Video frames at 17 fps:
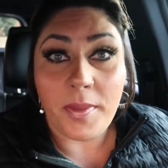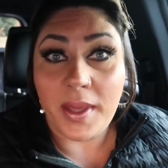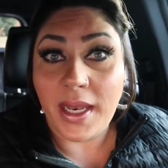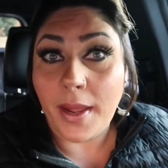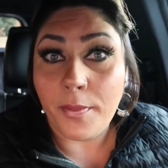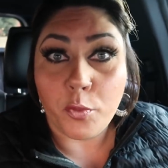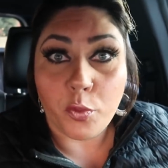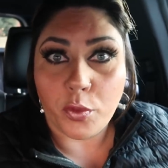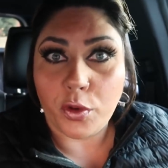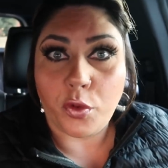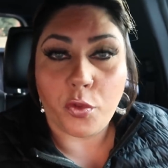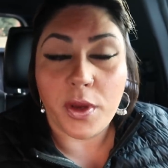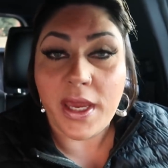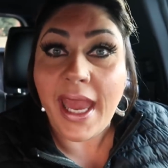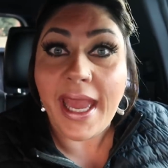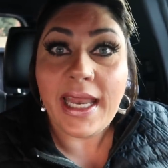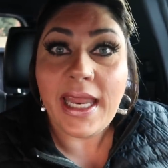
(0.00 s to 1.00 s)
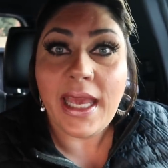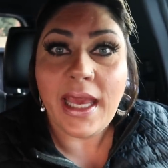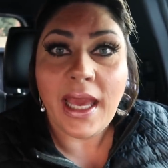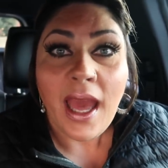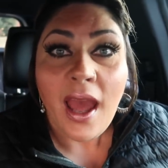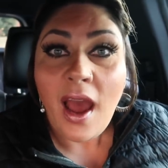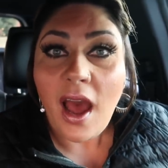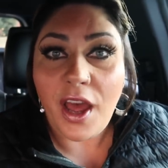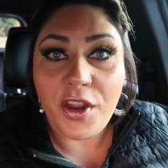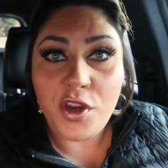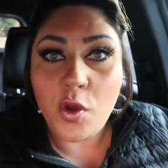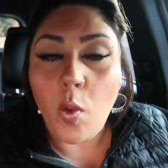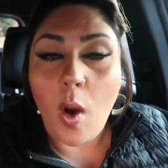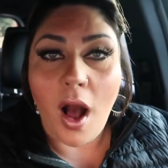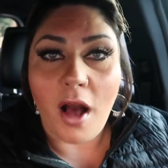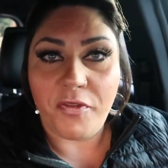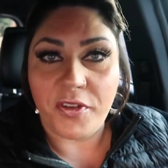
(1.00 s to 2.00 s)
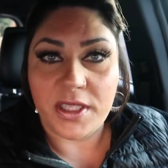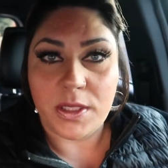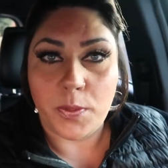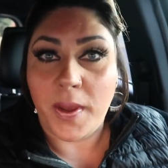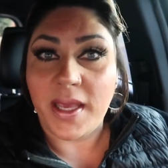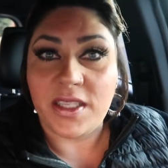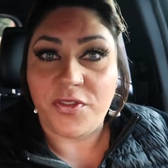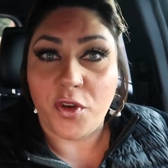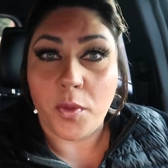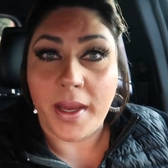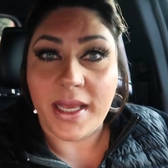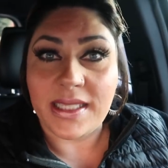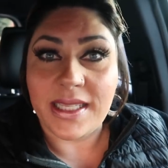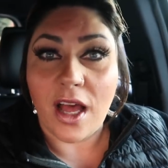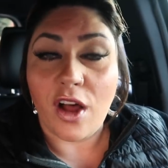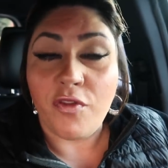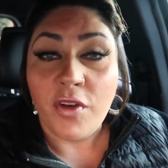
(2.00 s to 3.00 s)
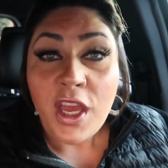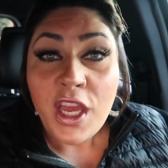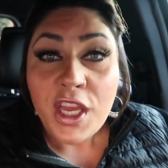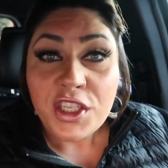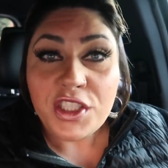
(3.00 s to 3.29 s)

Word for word: I mean, I'm creating a new office space for myself.